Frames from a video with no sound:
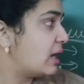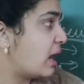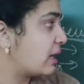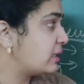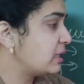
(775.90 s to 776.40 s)
The
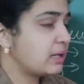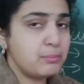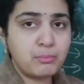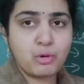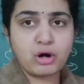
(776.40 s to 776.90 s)
another
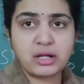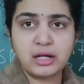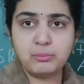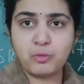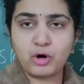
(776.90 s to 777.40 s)

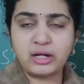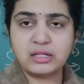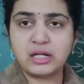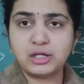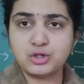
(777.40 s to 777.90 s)
important
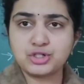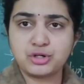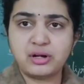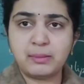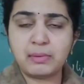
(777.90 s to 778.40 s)
point that you
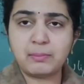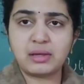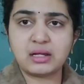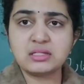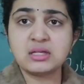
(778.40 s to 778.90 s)
should
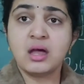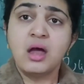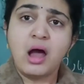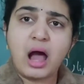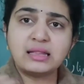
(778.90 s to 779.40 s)
remember is
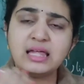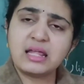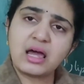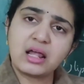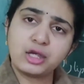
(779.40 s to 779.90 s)

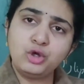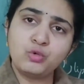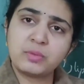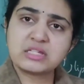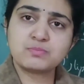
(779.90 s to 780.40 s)
there are
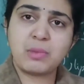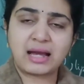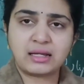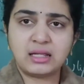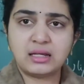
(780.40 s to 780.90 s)
numerous
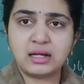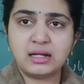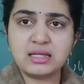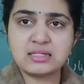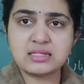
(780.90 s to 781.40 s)

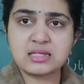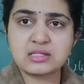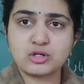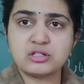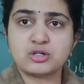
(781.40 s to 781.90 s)
bacterial
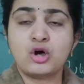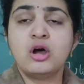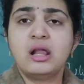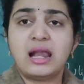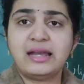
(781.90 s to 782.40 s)
diseases also,
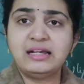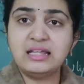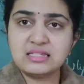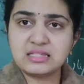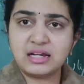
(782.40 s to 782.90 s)
like
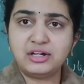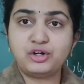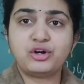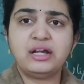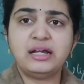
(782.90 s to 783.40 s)

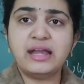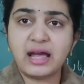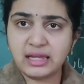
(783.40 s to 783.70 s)
dysentery,